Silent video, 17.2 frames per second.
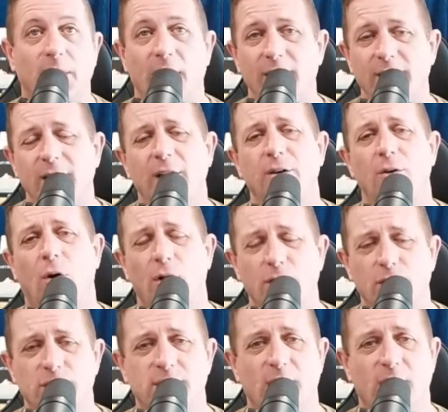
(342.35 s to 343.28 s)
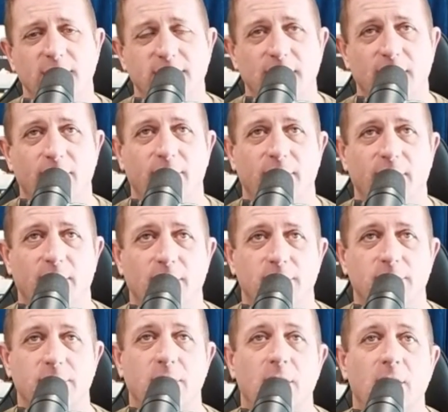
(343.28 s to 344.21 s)
And then all your sides and everything
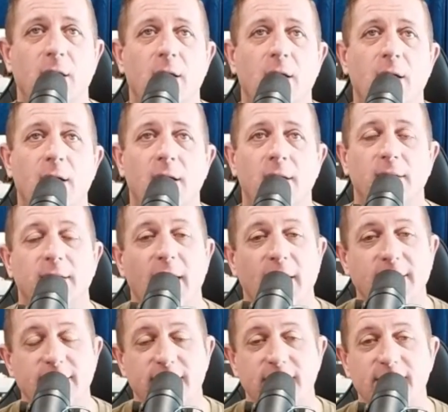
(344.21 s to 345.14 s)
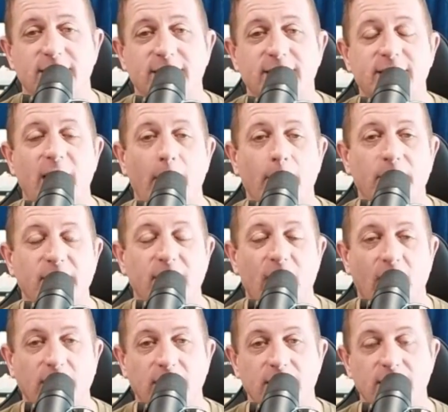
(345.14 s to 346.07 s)
else. Next is Teppanyaki.